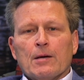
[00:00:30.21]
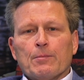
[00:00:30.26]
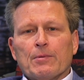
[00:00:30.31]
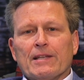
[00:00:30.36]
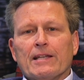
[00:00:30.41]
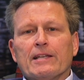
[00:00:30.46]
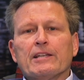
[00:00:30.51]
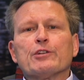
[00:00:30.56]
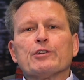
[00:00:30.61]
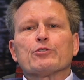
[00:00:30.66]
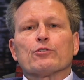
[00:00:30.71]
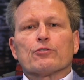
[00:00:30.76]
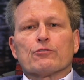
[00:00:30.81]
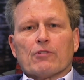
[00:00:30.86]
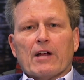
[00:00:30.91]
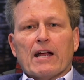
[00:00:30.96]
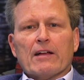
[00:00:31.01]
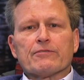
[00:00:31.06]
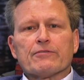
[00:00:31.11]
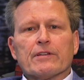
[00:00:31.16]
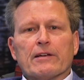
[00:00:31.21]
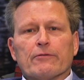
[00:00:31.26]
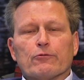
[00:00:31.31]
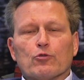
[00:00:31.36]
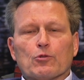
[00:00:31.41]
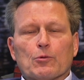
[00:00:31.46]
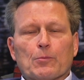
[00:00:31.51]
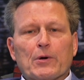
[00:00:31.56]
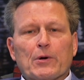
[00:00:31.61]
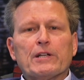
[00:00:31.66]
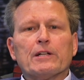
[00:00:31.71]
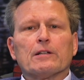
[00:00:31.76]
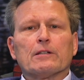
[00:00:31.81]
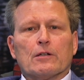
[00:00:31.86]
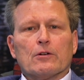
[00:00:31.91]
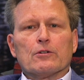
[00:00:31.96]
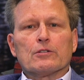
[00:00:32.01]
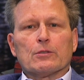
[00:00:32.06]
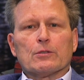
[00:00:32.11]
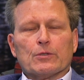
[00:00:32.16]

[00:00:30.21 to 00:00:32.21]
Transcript: But the initial drafts of it were pretty close